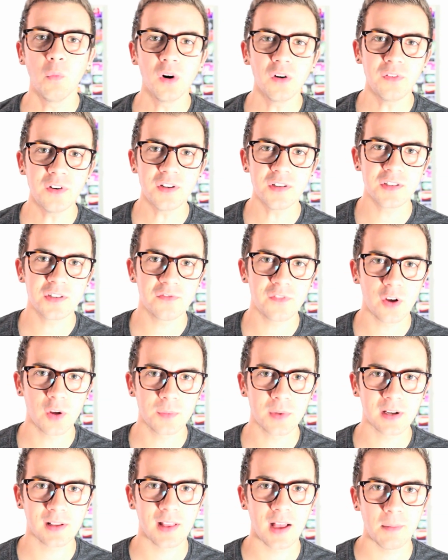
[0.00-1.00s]
What if we just
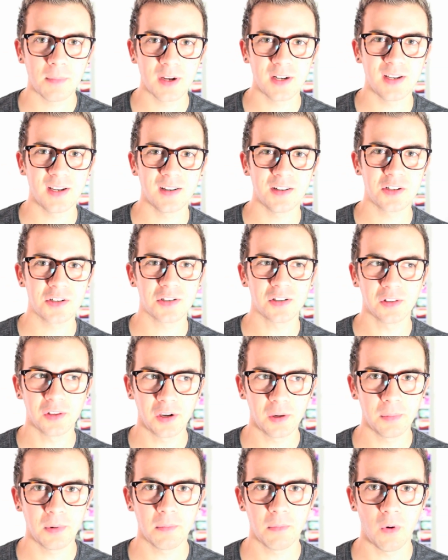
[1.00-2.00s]
developed a collab idea just a
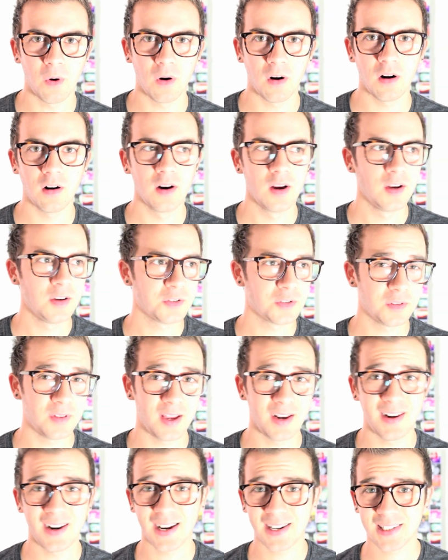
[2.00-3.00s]
little bit more so
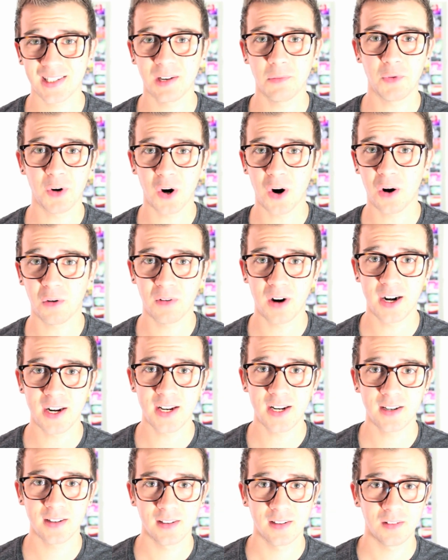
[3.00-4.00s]
that next time we're all
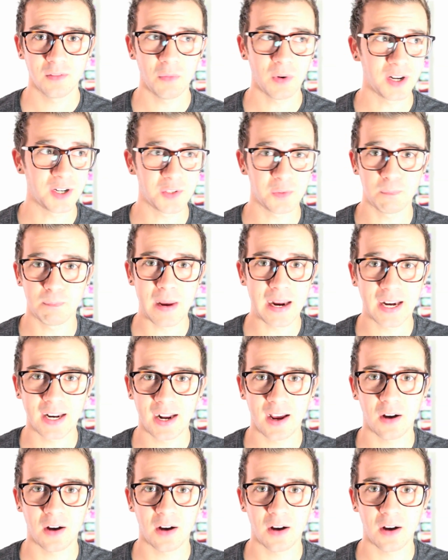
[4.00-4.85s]
ready, we can just bang it